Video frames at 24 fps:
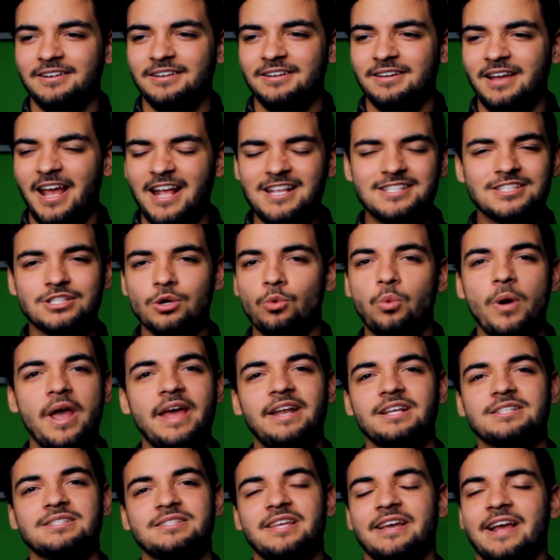It's the
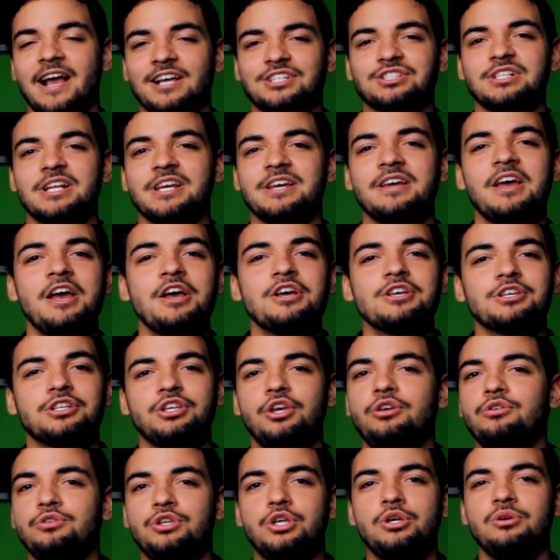weirdest thing actually.
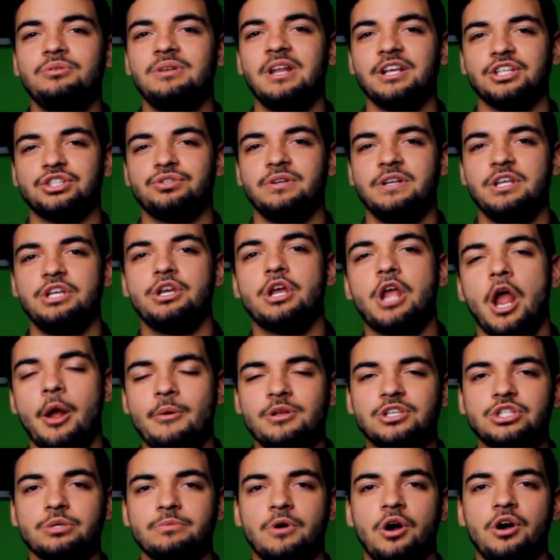You literally go
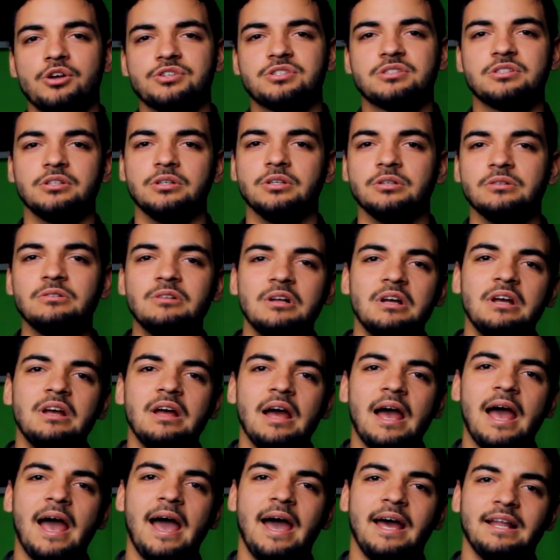into a hostel
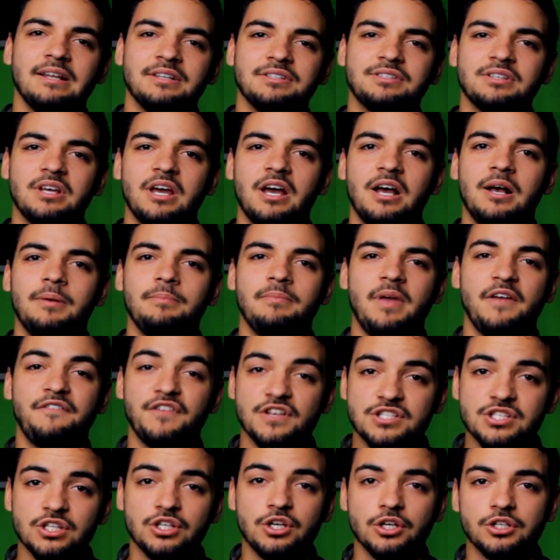and if
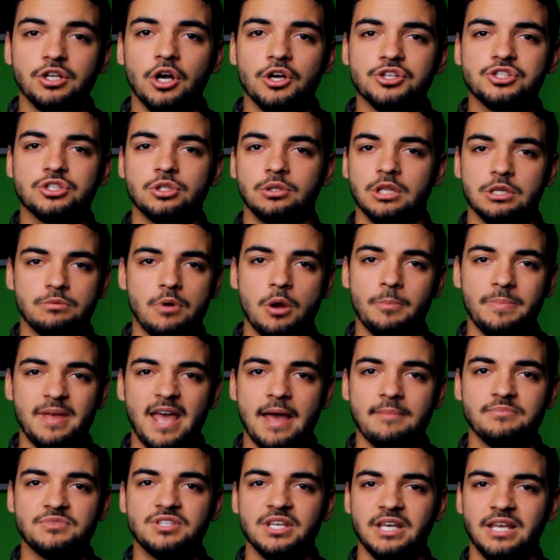it's a good hostel, it won't be
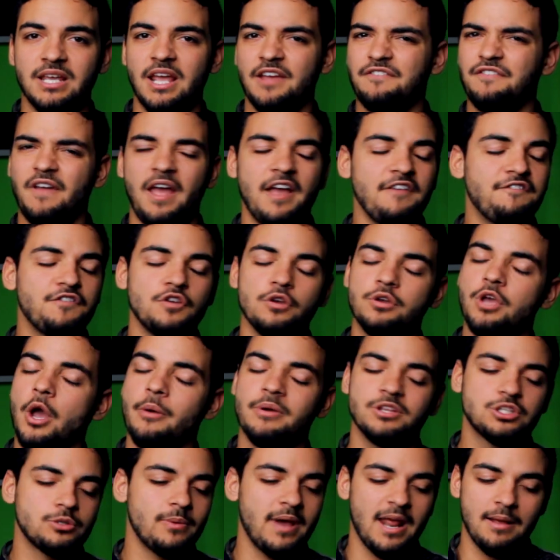empty. If you go
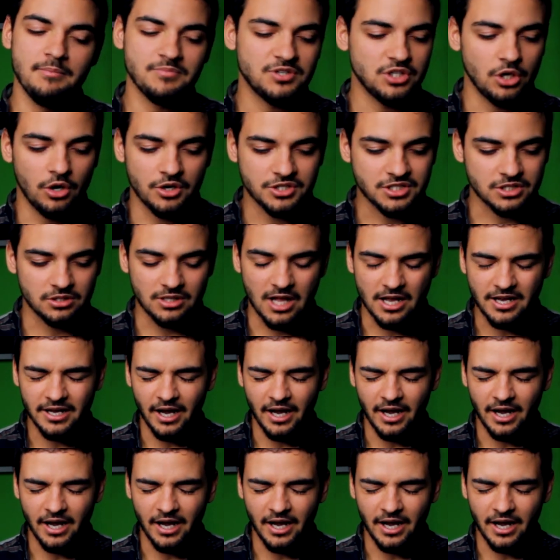into an empty hostel,